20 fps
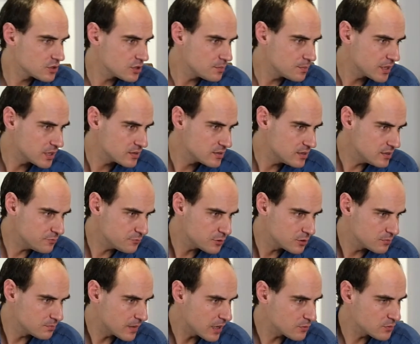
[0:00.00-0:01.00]
about
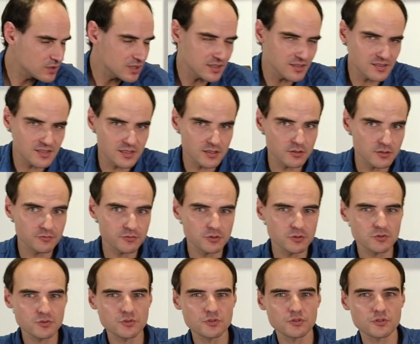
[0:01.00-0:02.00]
different mountains in the
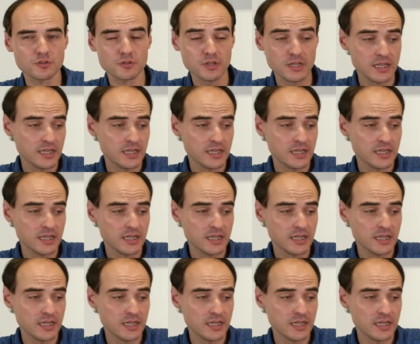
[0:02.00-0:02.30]
future?